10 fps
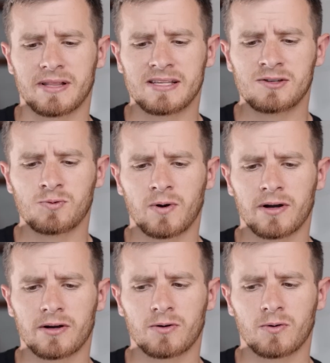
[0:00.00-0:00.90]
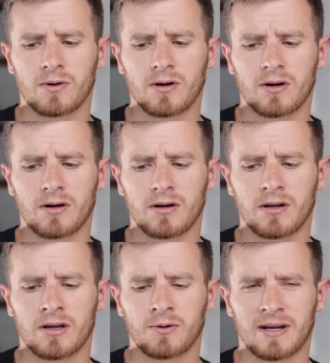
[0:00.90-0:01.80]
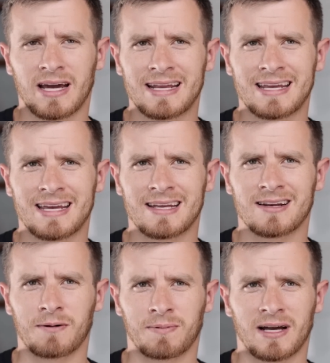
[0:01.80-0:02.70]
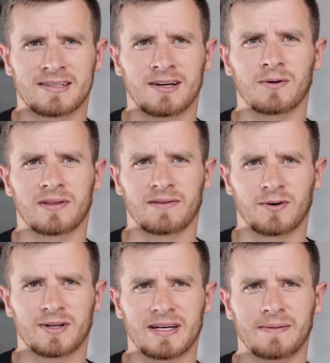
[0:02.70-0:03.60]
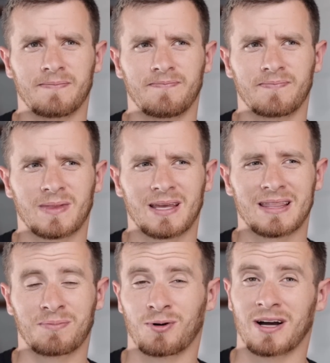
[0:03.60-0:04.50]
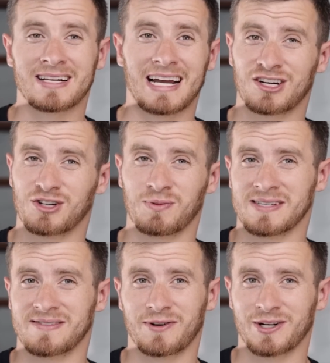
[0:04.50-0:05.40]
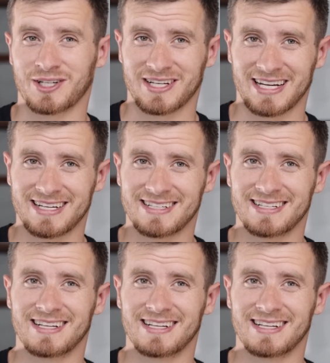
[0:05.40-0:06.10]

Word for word: But this is where, you know, we kind of hit a plateau with ConvertKit. The product actually wasn't very good yet.